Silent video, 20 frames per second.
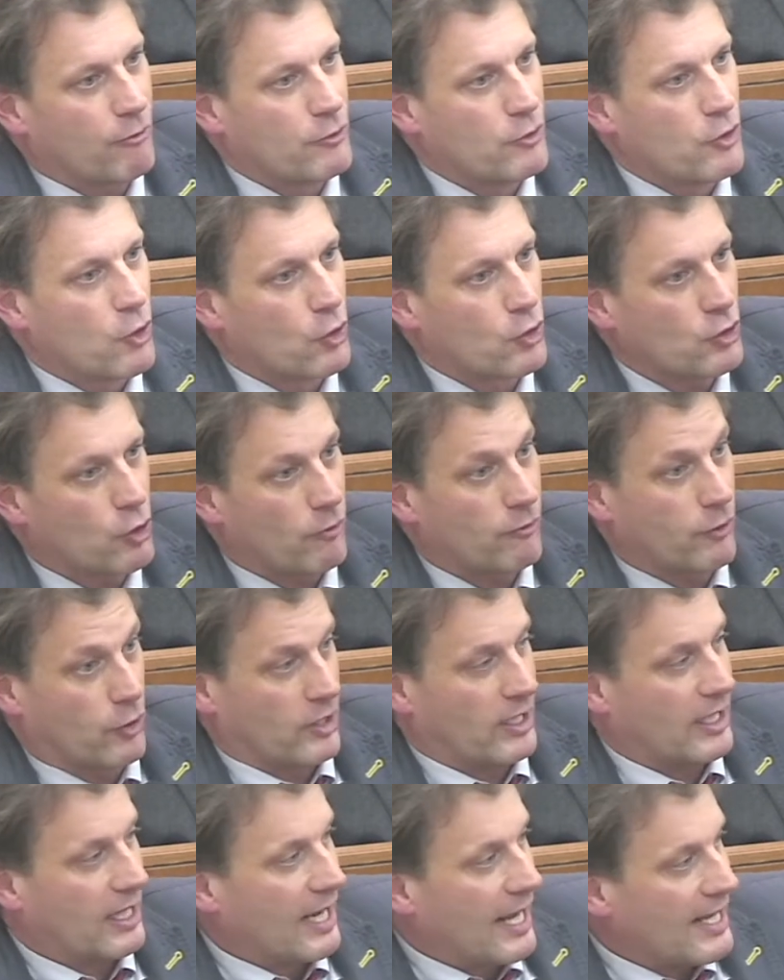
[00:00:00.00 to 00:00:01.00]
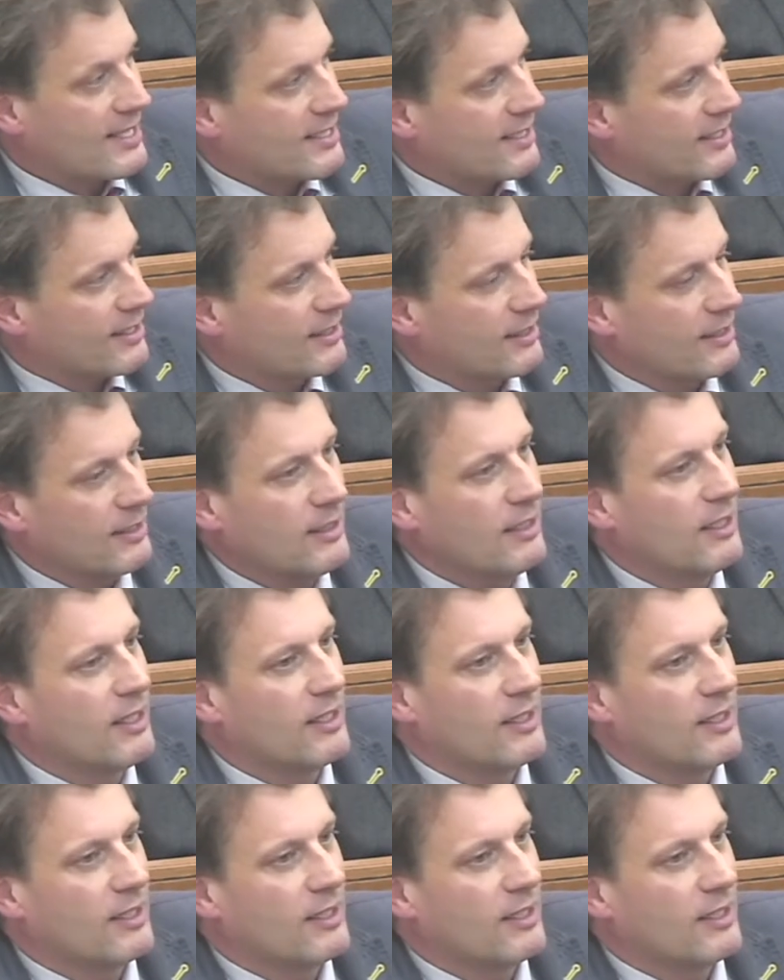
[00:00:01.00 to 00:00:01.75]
no, of our classical